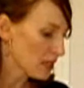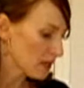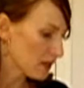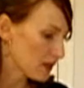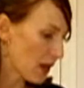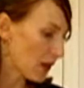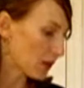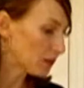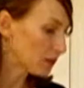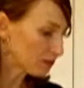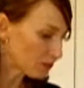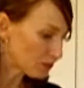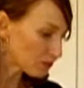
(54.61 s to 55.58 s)

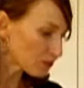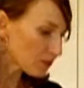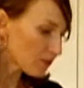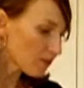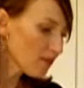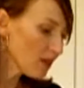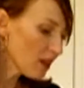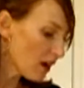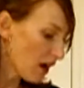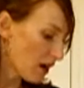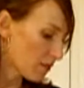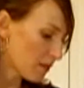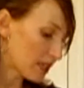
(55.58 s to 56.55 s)
So
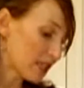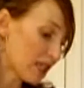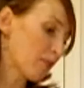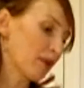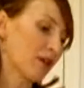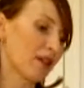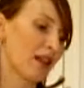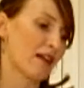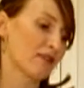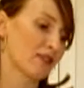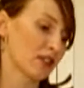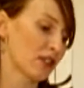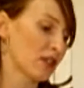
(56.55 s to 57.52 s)
a typical
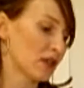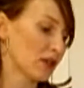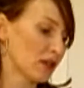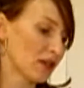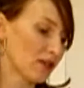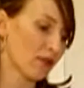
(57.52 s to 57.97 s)
afternoon,